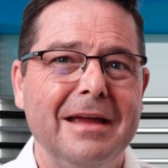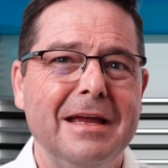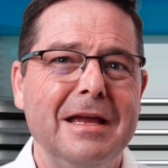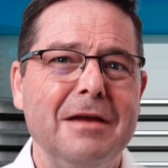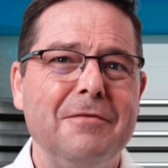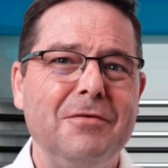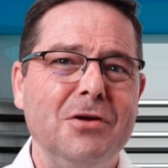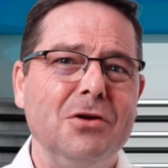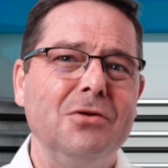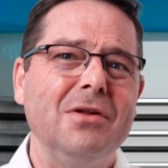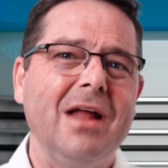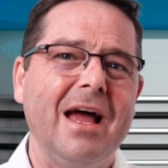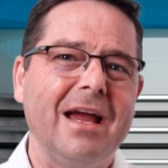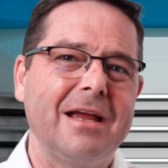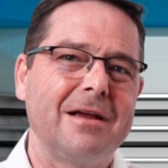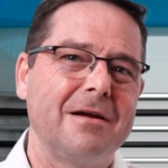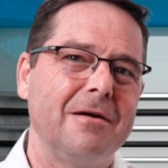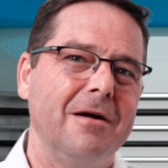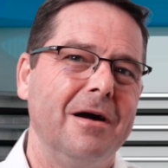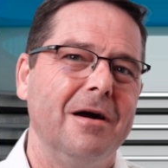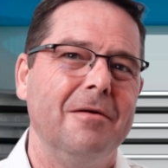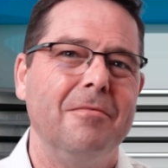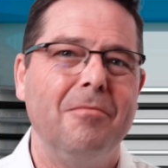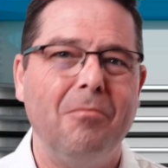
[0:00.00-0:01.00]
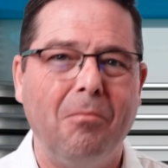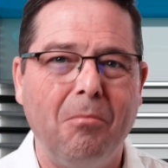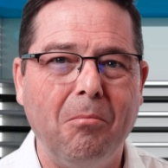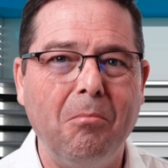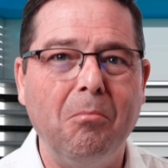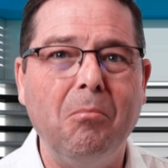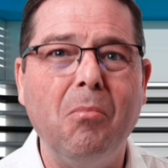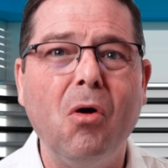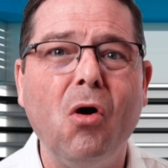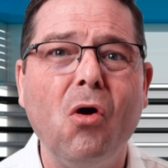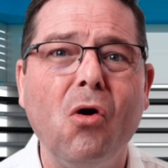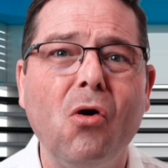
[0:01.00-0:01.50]
If you'd like
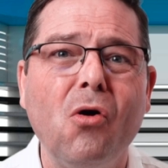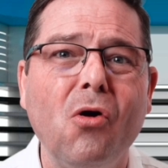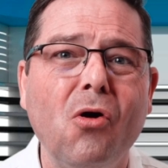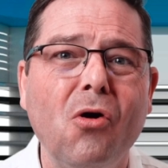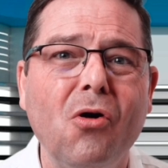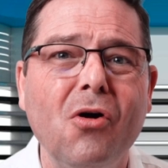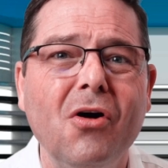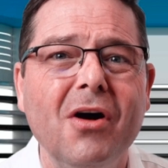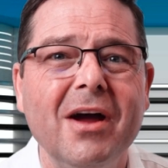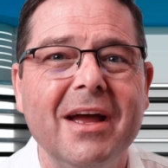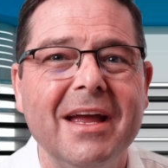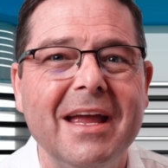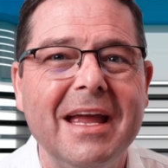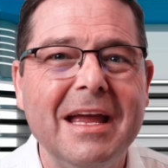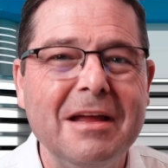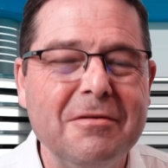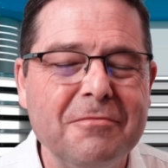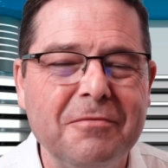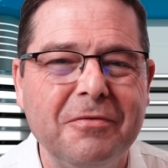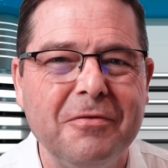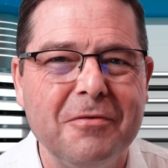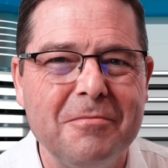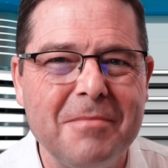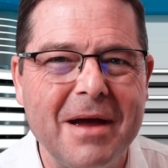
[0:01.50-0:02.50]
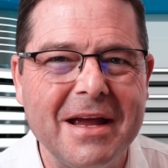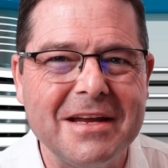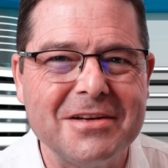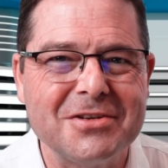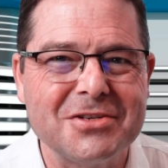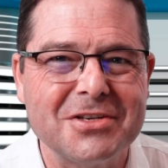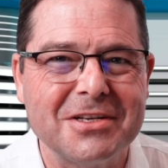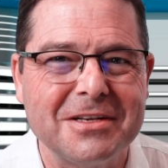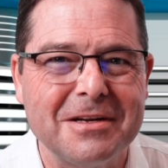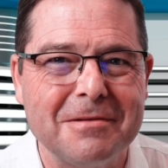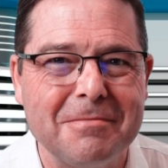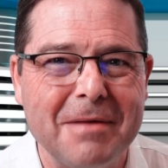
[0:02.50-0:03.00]
more
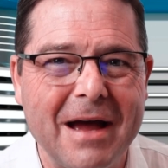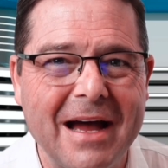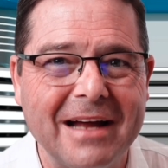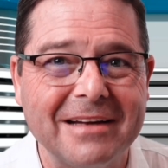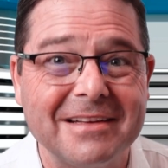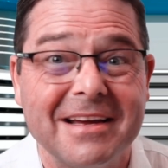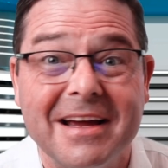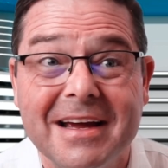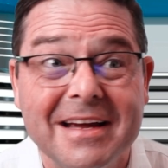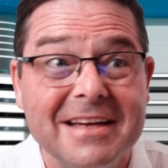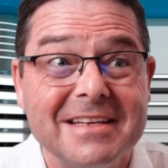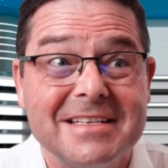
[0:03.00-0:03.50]
information about